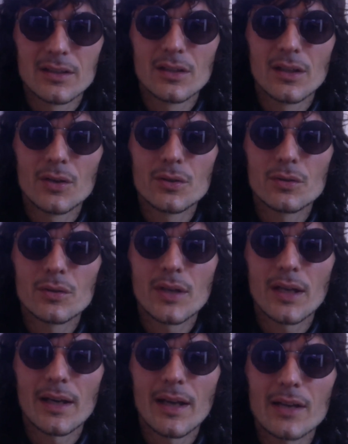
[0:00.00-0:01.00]
You
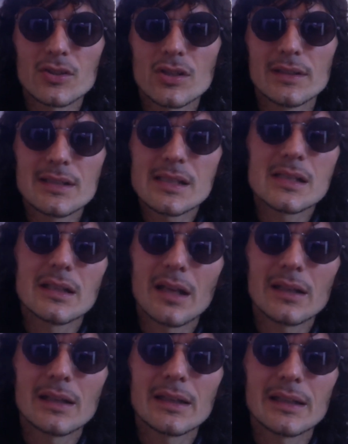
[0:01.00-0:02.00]
can actually, this is
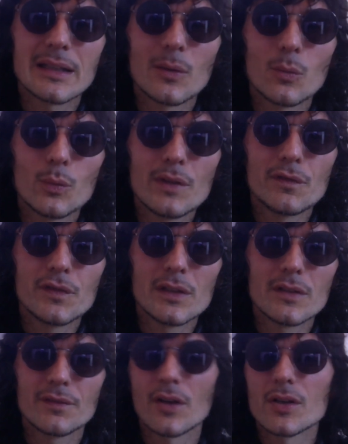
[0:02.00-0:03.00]
another thing that we
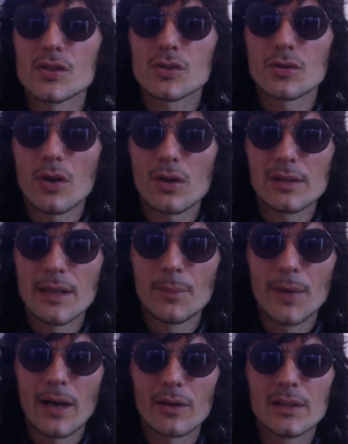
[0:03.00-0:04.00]
feel very
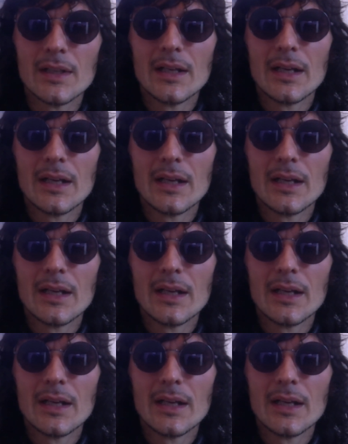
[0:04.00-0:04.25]
strongly about.